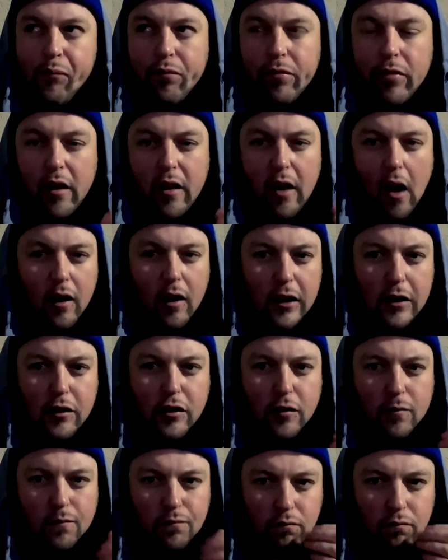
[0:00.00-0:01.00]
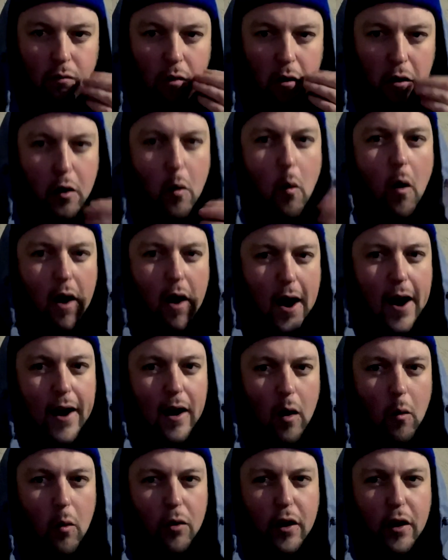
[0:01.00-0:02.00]
the youngest, you want to hang
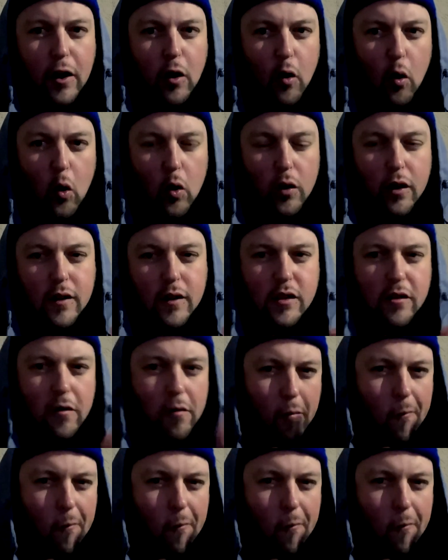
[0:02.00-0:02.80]
out with like your oldest,